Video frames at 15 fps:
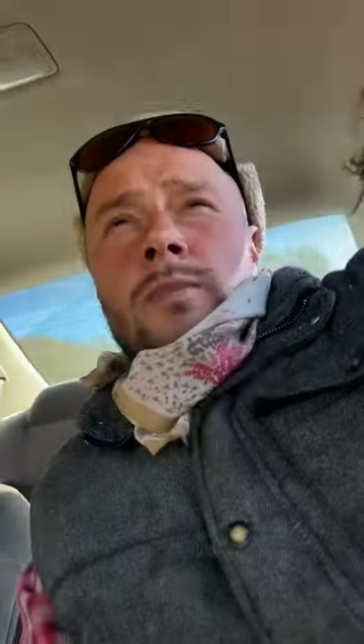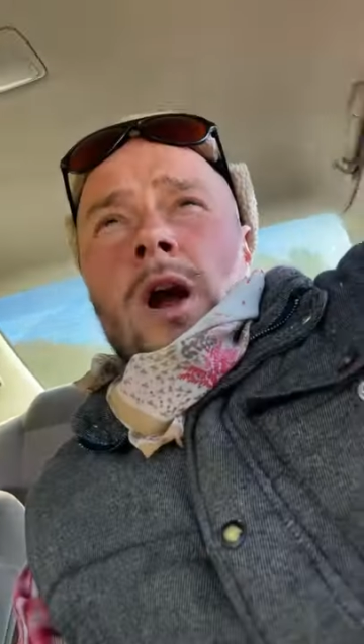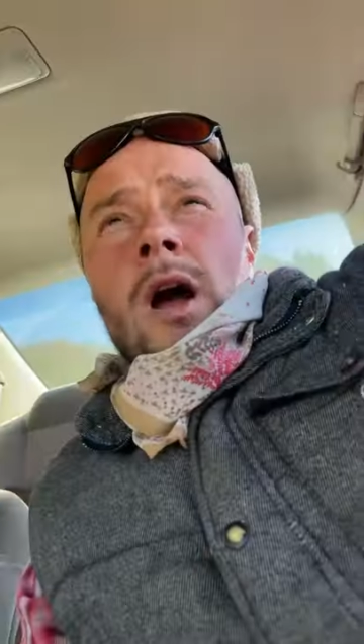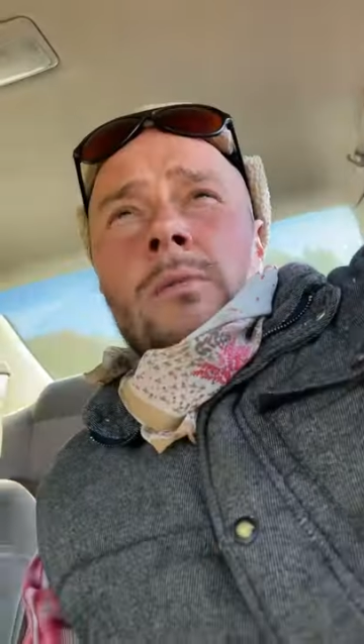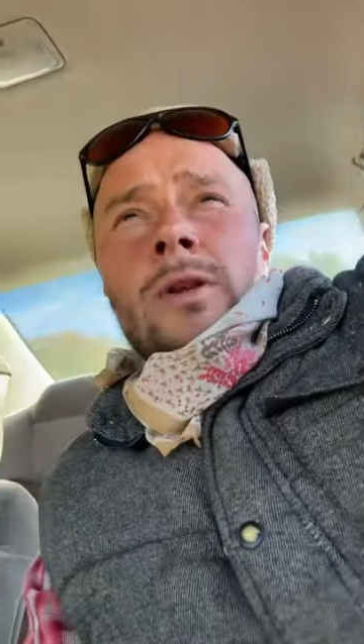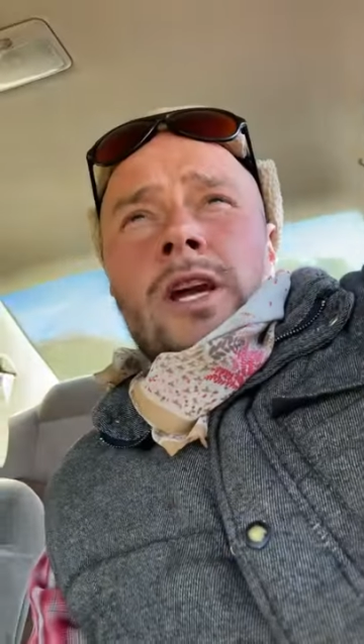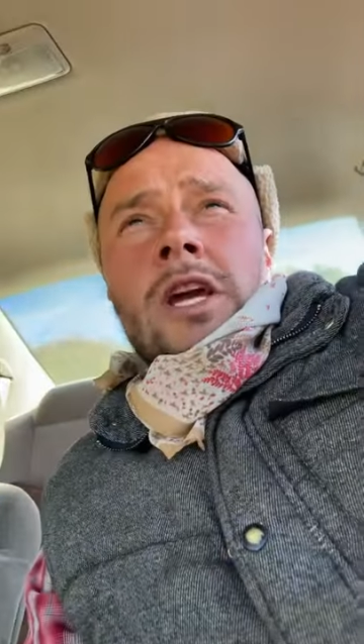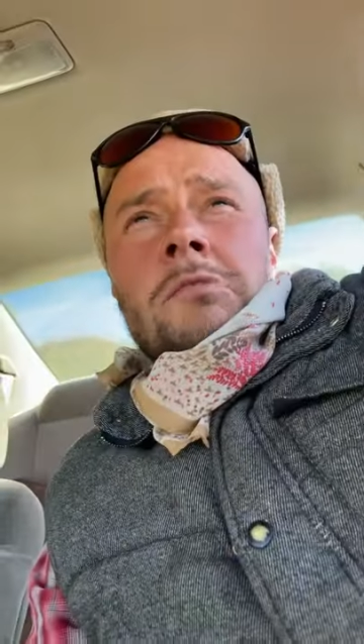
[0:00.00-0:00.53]

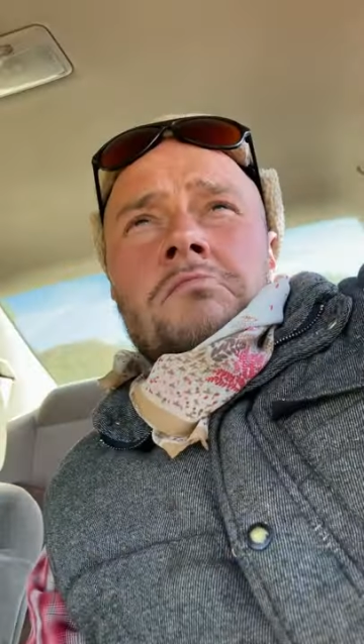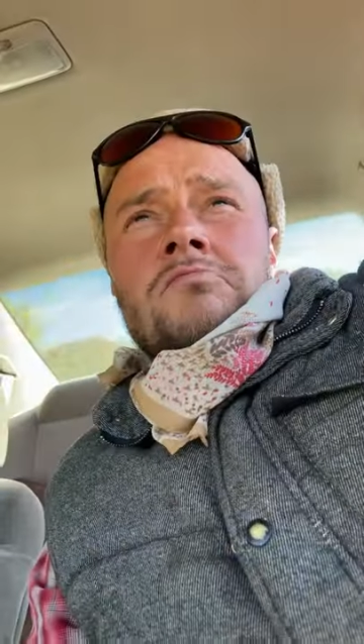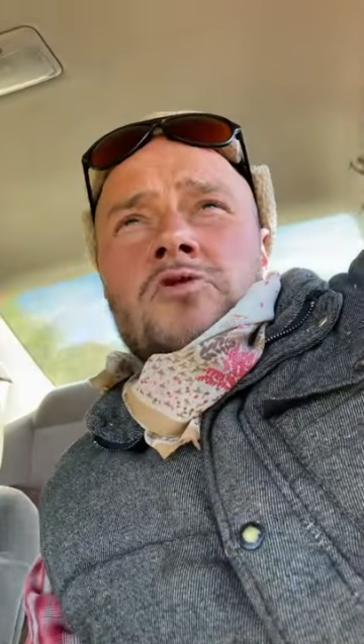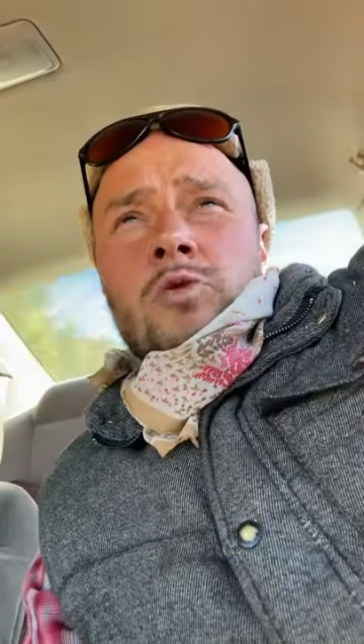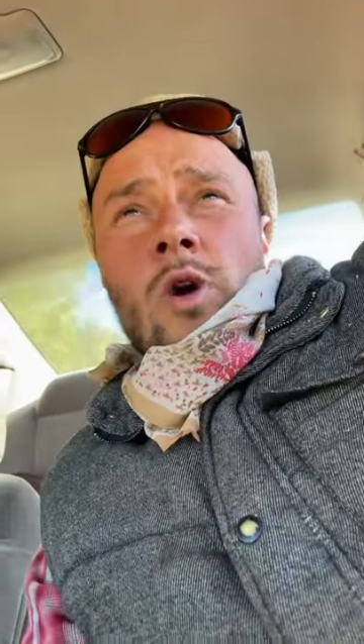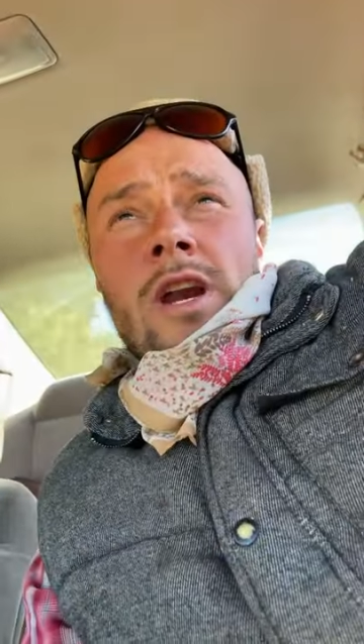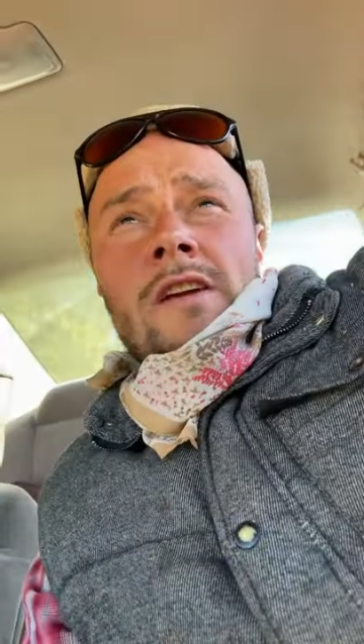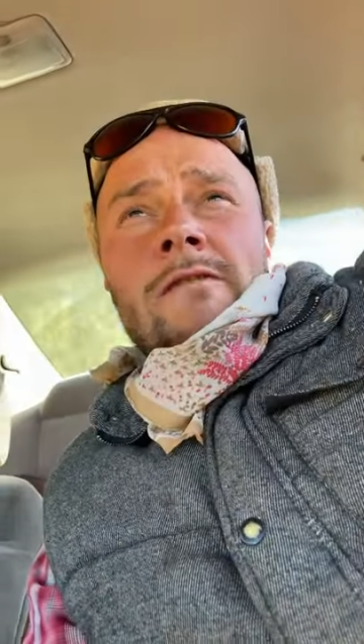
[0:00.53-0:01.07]
probably
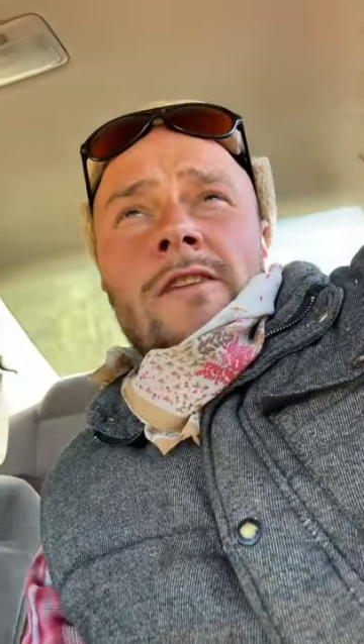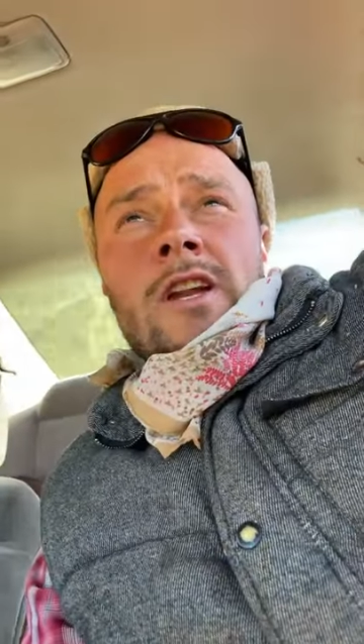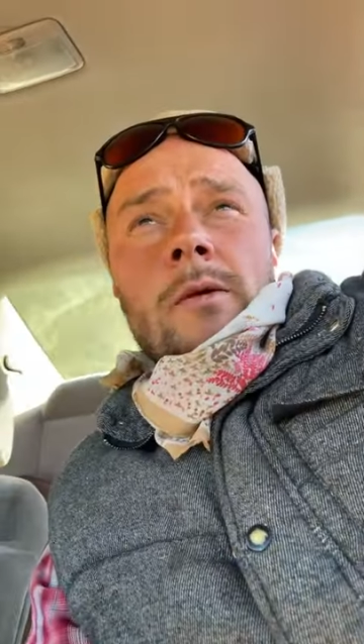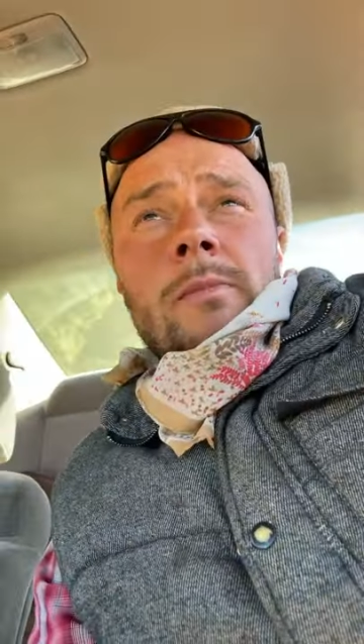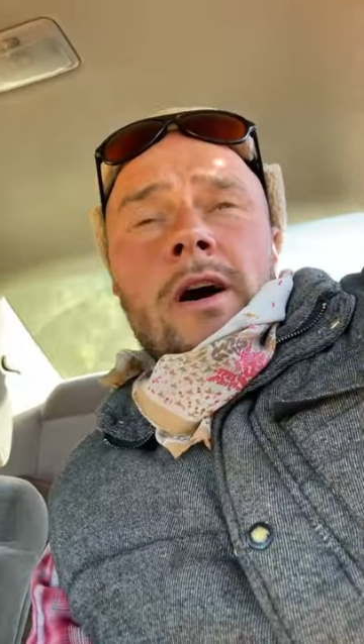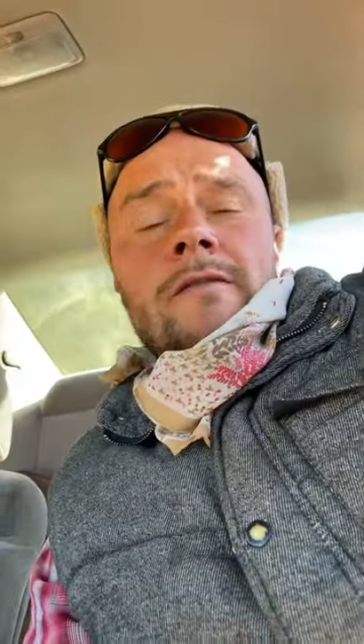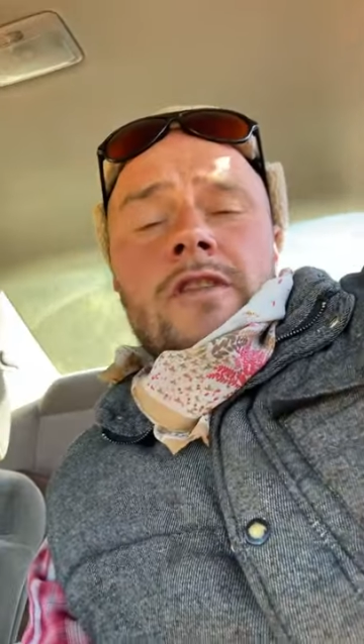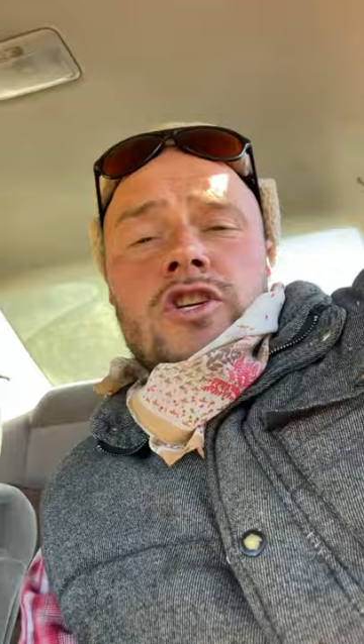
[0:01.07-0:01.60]
20 feet
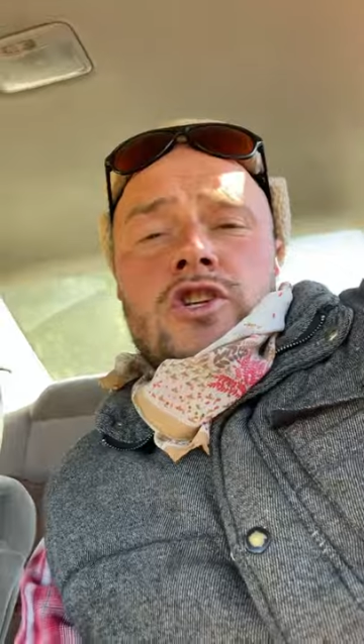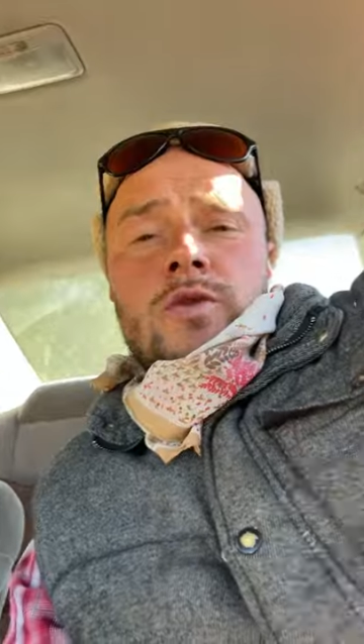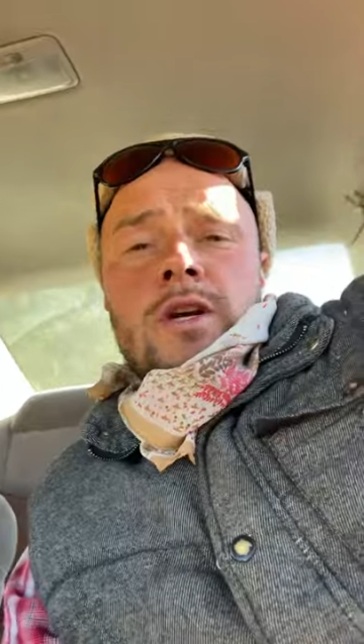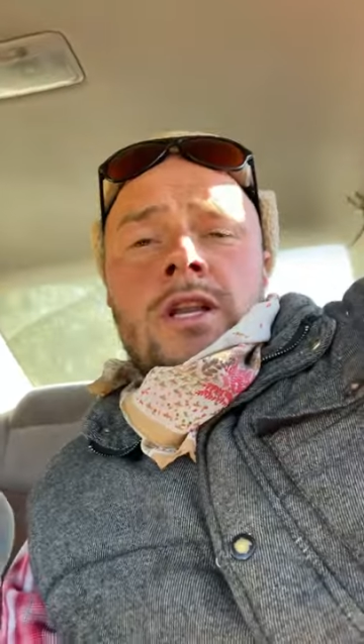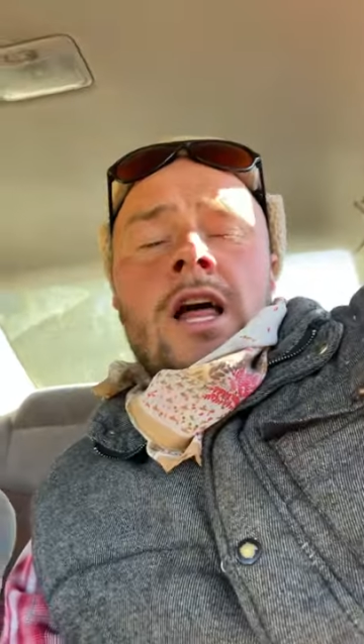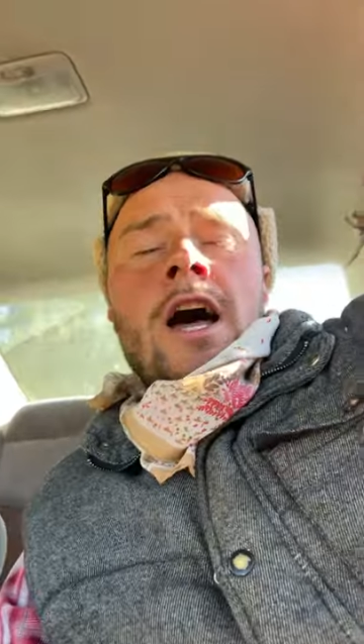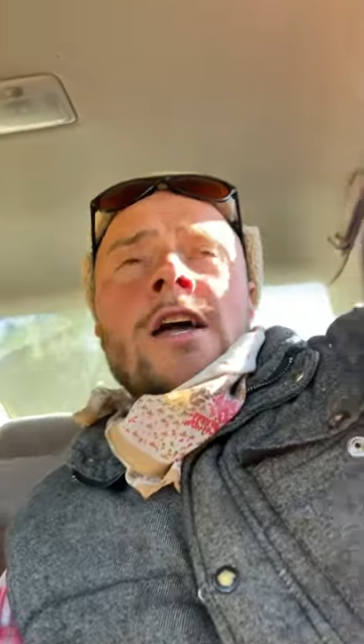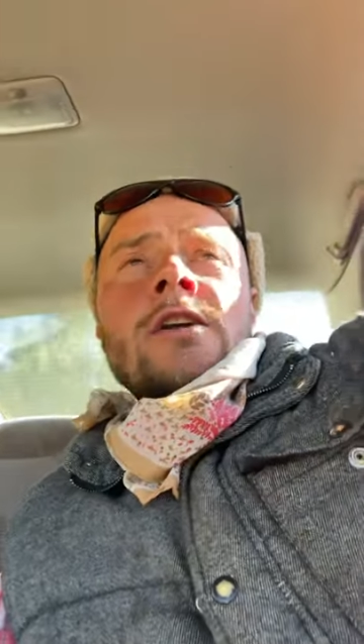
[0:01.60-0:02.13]
above the tree
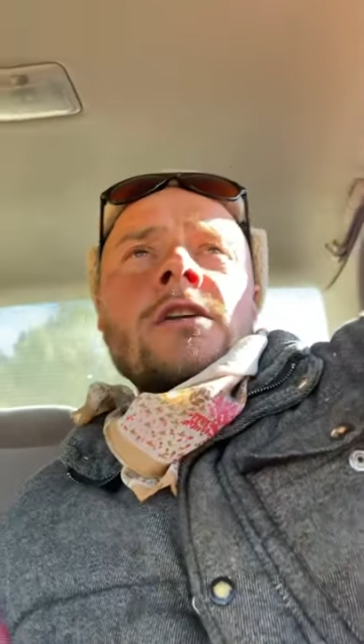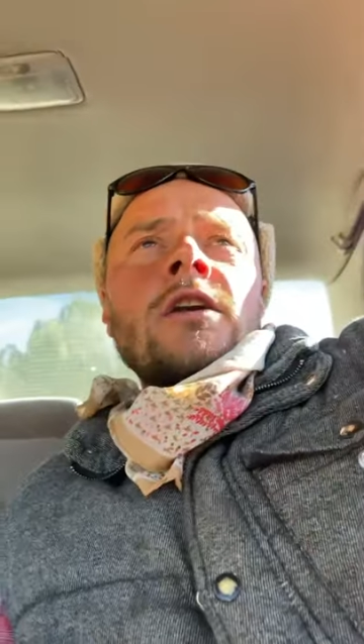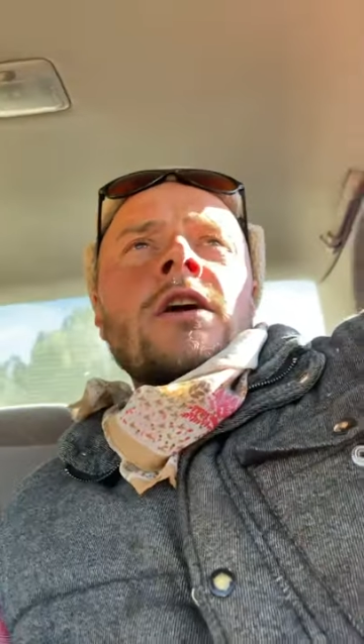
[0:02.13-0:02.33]
line.